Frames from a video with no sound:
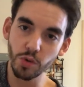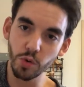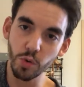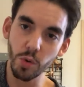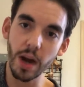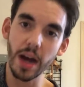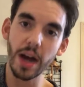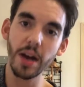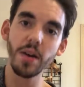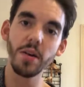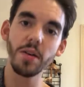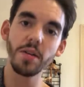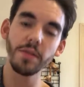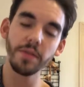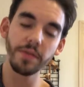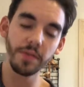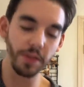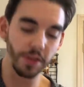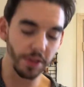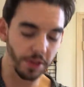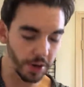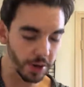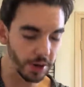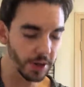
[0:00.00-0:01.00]

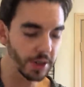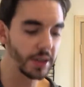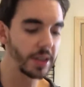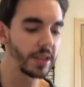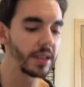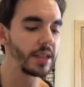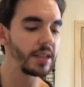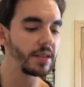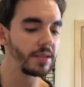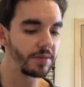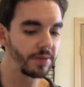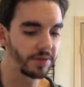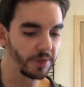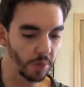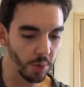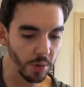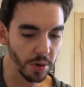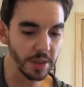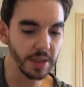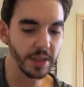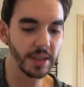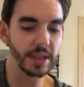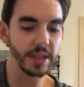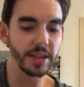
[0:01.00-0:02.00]
12, 13,
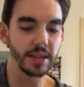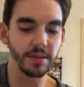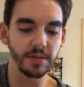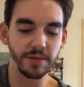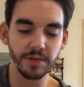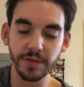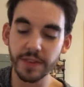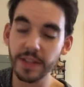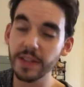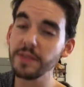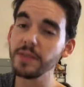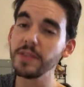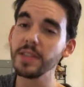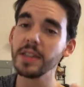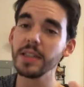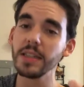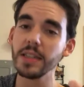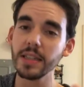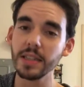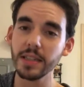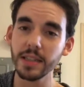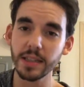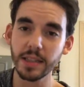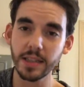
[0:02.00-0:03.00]
14,
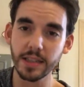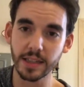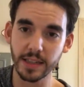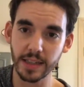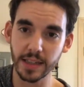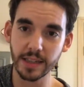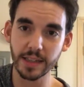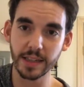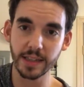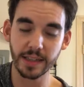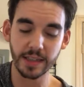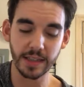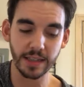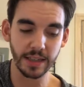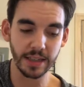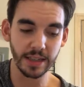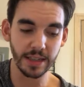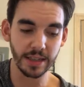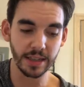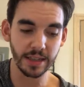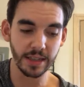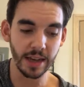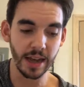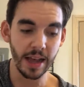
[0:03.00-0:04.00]
15,
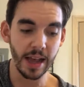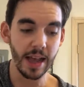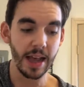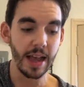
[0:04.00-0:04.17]
16.